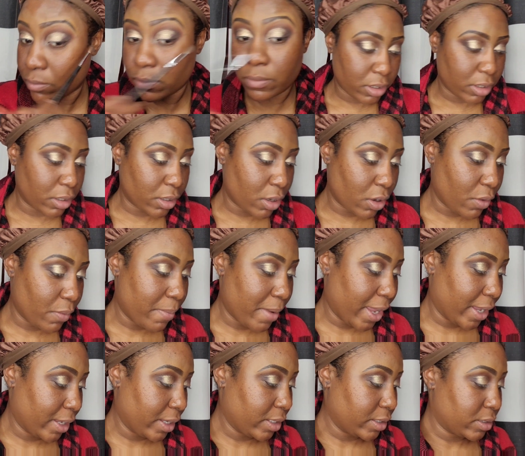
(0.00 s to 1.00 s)
Just gonna go
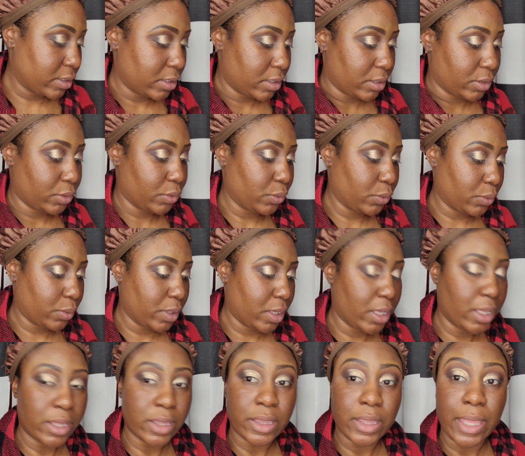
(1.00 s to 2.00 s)
back into
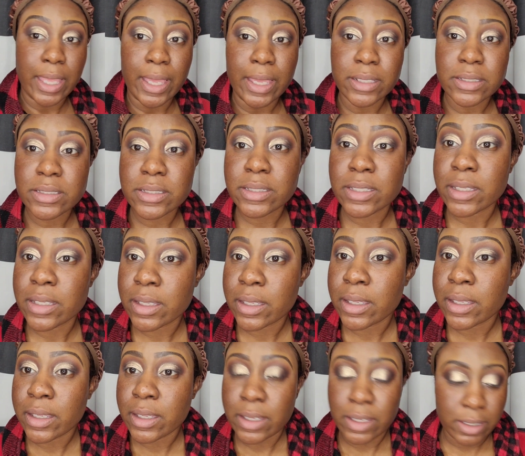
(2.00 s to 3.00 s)
that
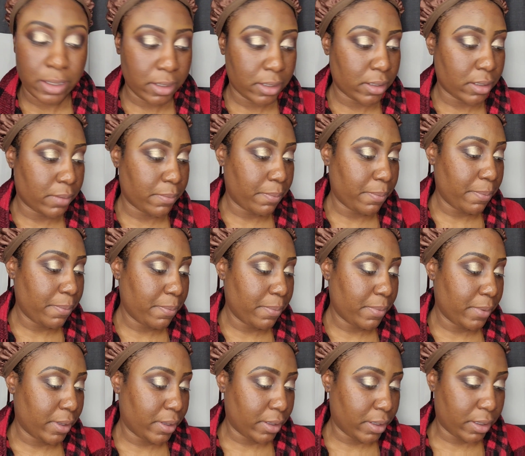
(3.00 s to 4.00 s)

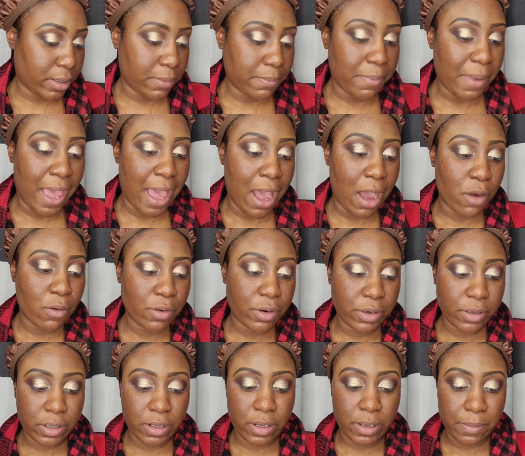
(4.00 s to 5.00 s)

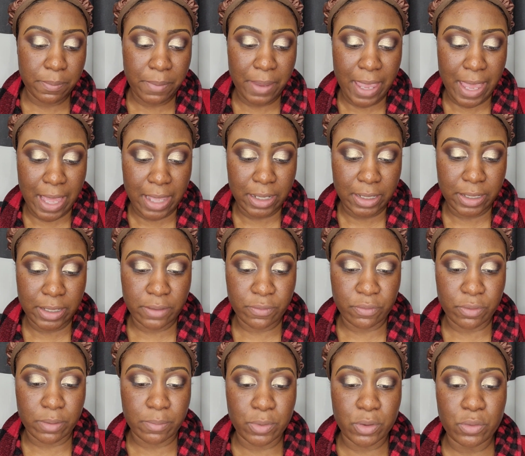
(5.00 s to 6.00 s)
empowered
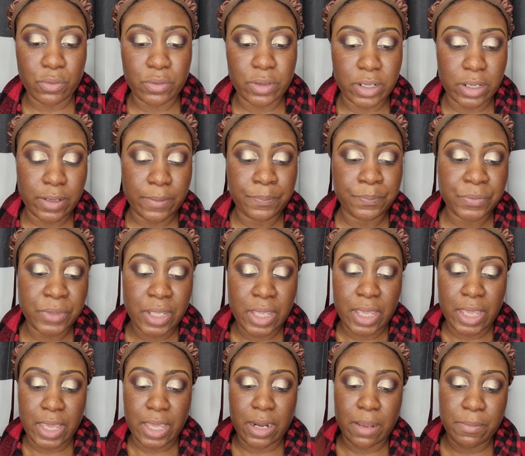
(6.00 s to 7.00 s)
palette from Huda.
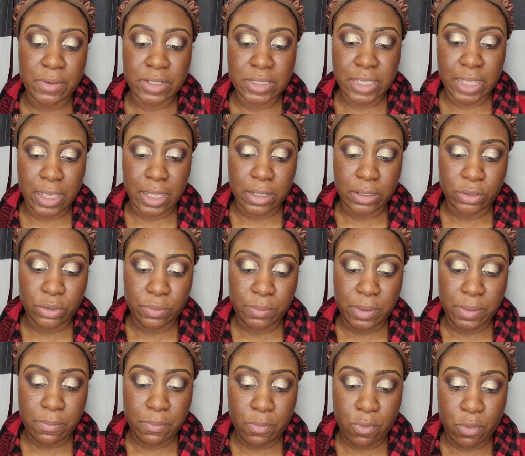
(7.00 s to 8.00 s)
And I'm going to take a little
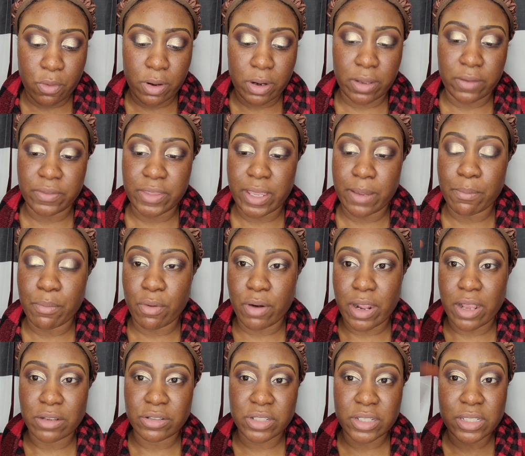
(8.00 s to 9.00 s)
bit more of that
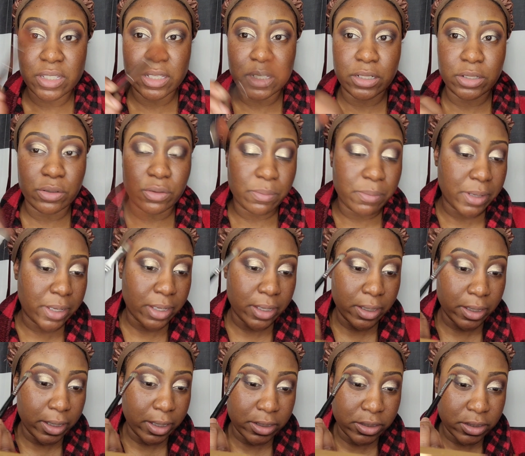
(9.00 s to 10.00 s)
brown, just a little
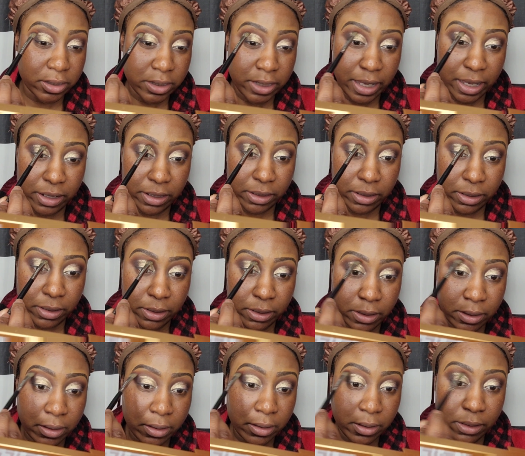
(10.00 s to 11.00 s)
bit, and just kind of
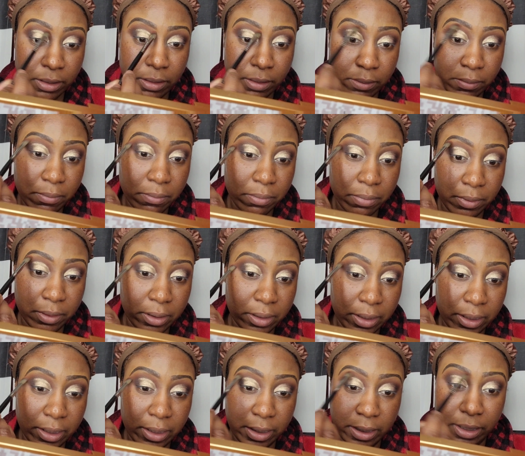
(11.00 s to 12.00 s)

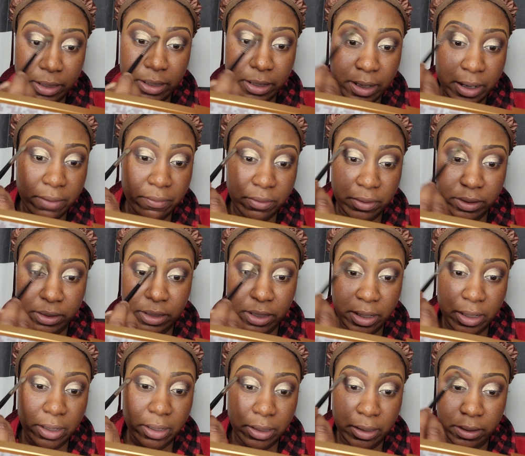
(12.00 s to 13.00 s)
blend
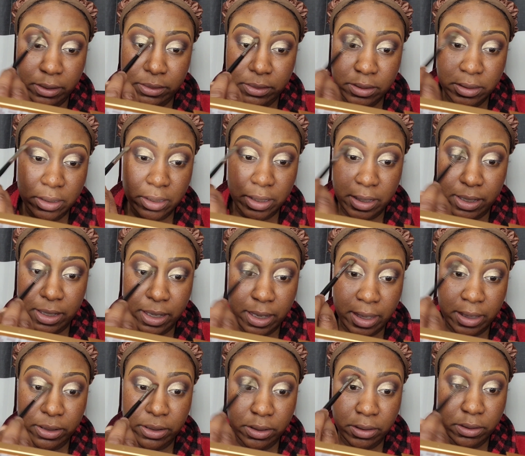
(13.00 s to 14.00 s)
everything
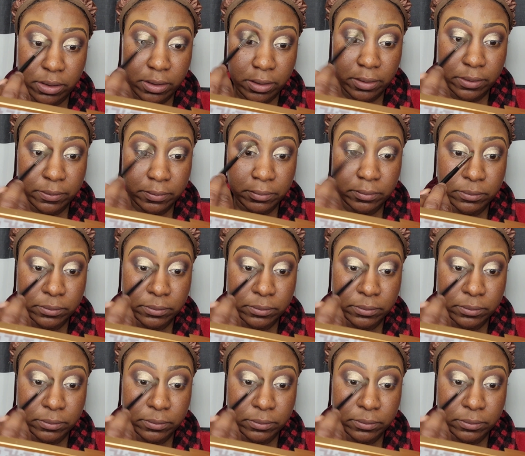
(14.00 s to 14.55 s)
together.